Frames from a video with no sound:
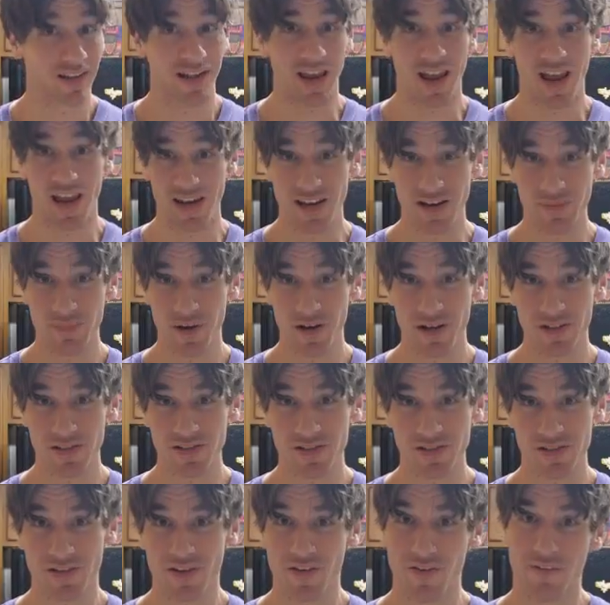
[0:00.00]

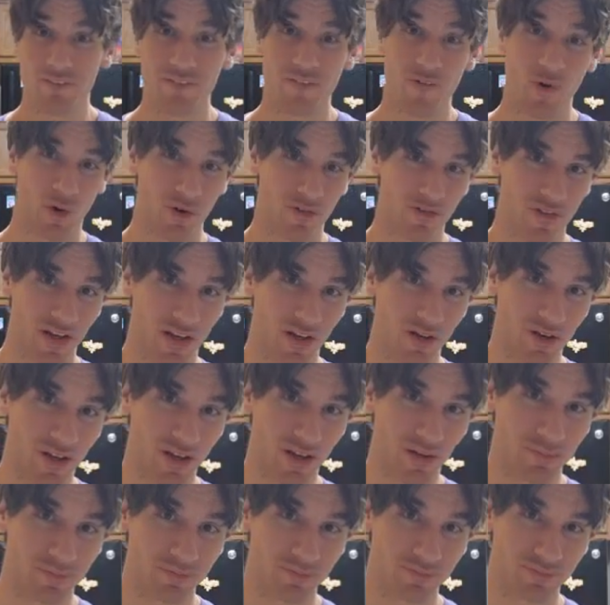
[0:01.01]
$80 for a video game.
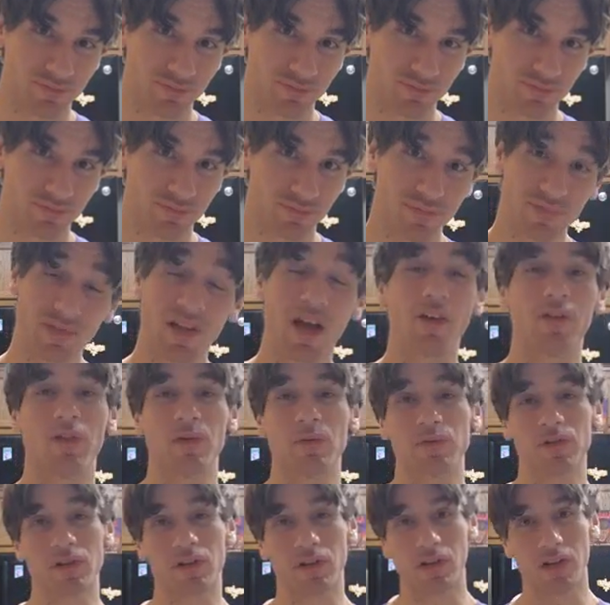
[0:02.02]
Now, if it
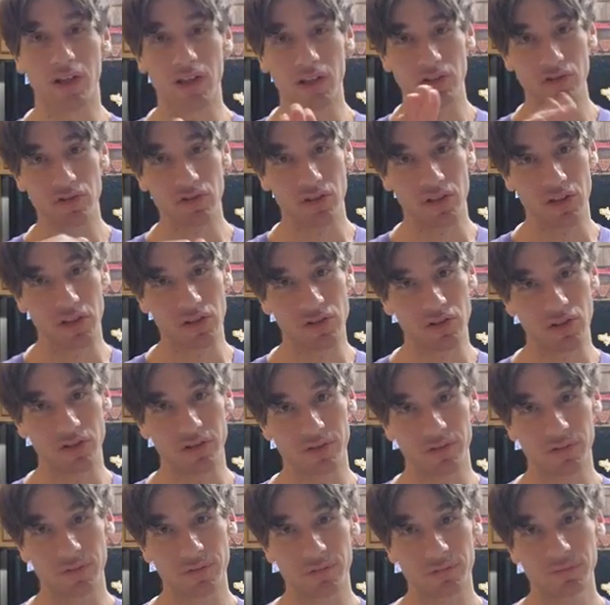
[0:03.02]
was a collector's edition,
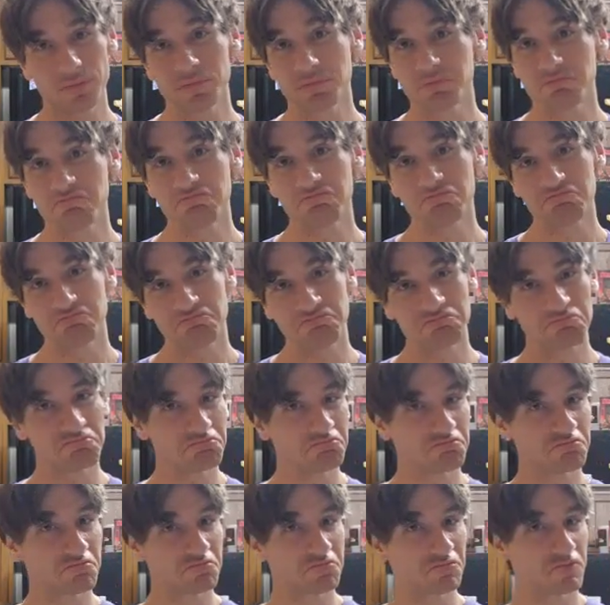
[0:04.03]

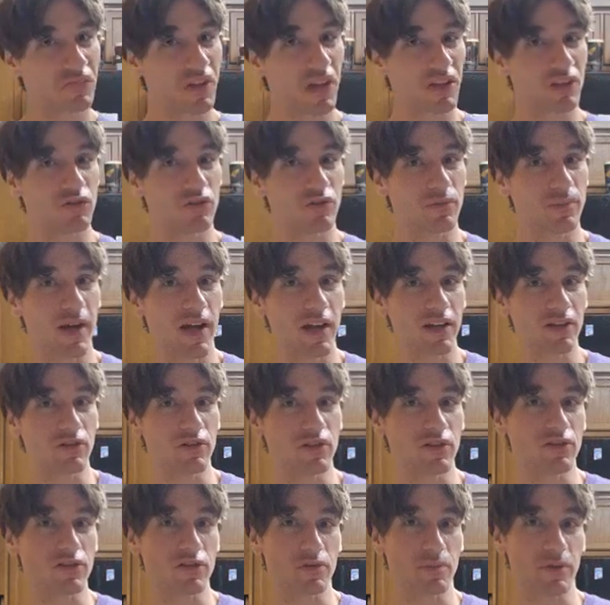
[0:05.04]
not too bad. You
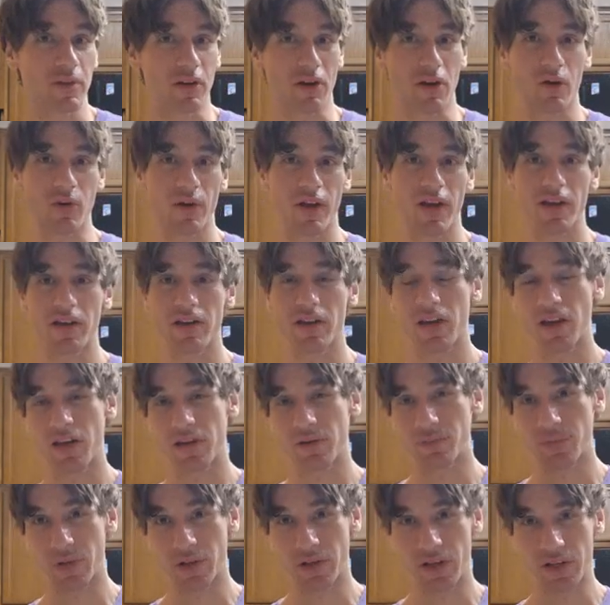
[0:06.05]
could just be like, oh, hey, okay,
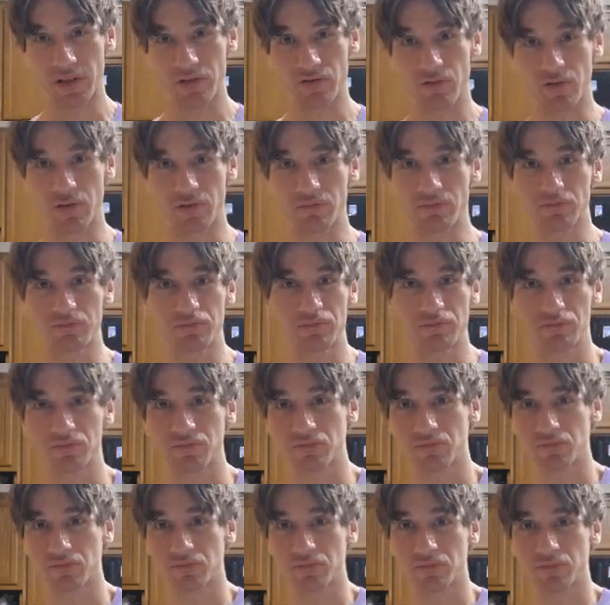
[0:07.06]
an extra
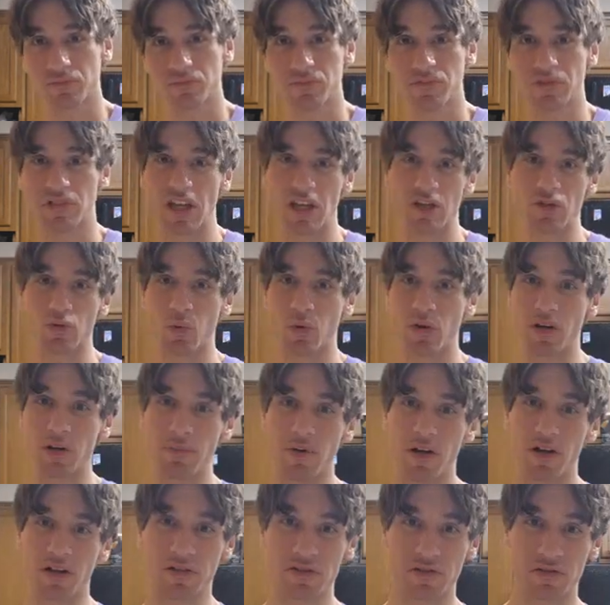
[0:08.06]
$10,
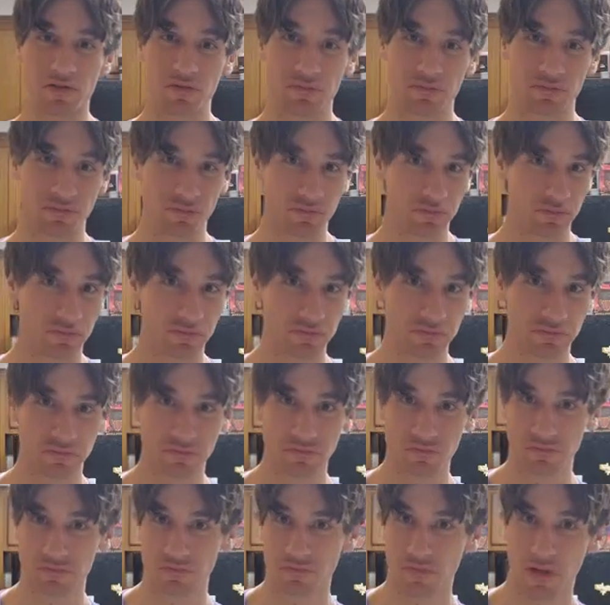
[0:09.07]
$20.
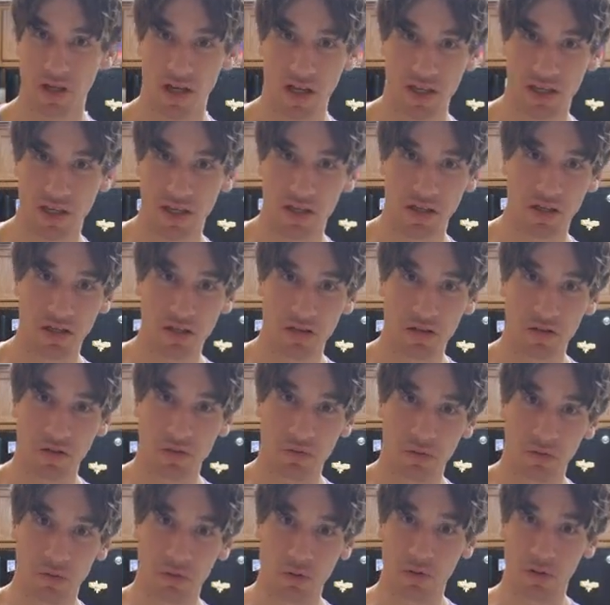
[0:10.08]
I get a
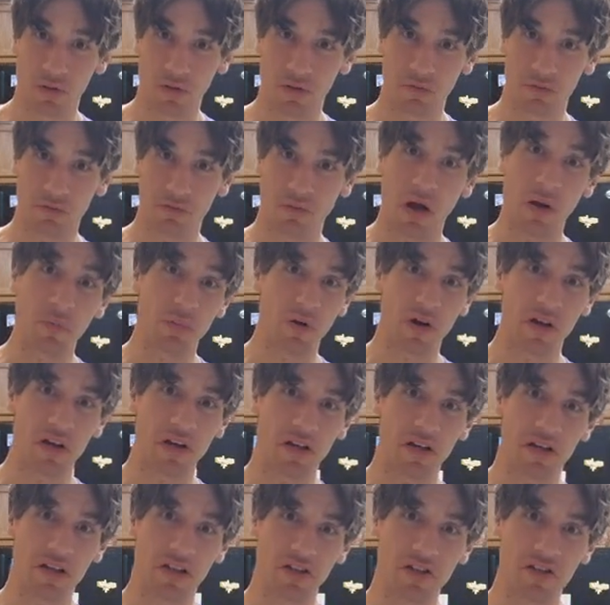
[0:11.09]
cooler, upgraded
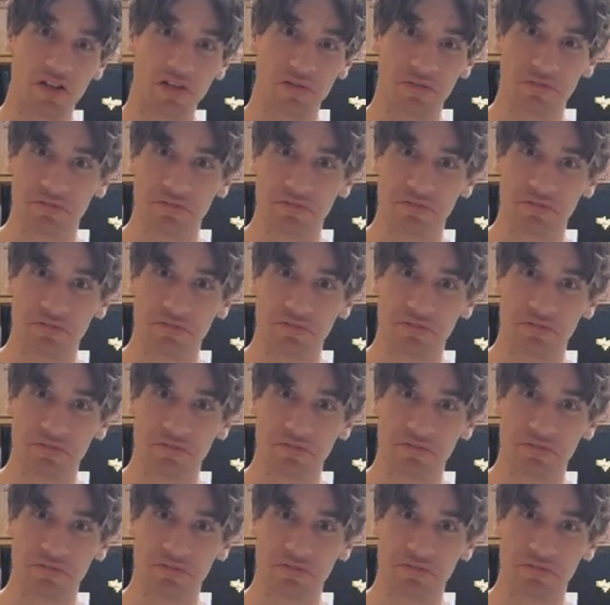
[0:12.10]
edition.